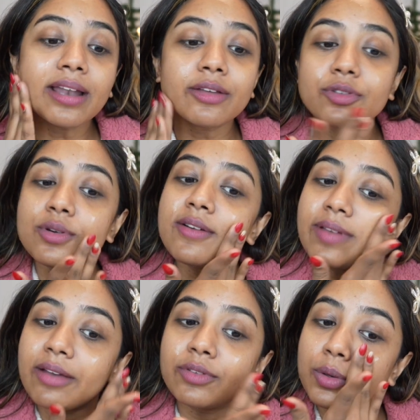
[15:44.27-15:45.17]
And if you have
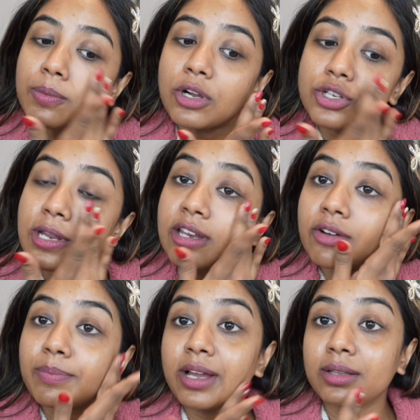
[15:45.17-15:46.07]
ever watched any
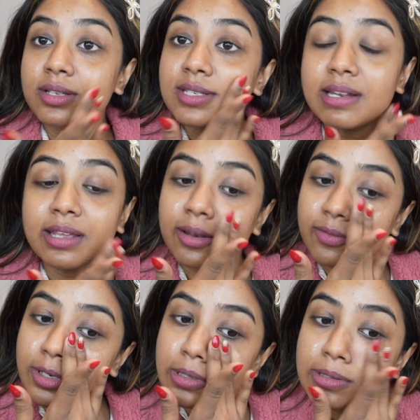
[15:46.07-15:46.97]
of my other skincare
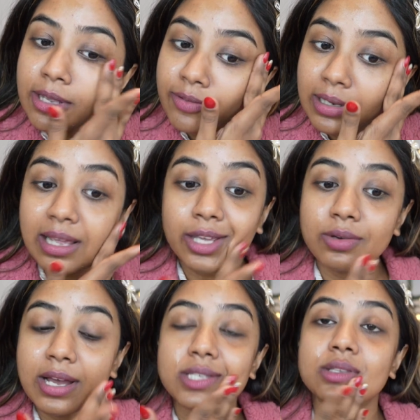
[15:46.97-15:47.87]
videos, I feel like
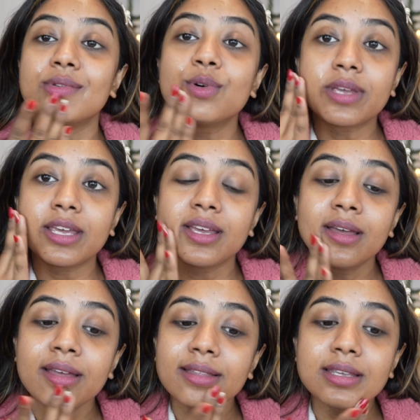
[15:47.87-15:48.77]
you guys know ki
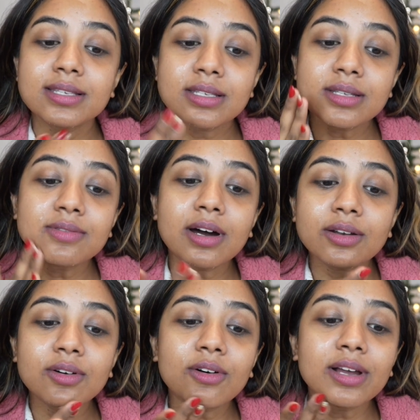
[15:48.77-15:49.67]
this is the
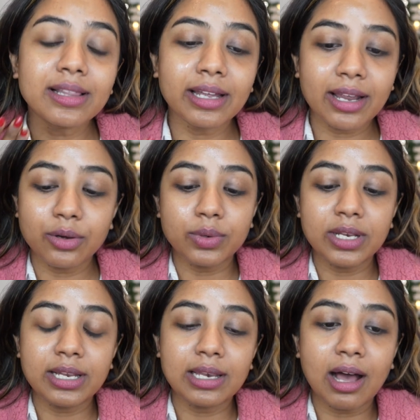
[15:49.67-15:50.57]
one oil that I
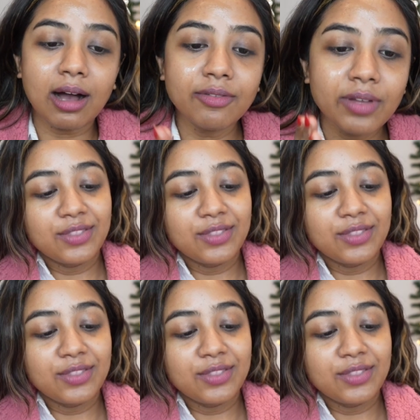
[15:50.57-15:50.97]
really love.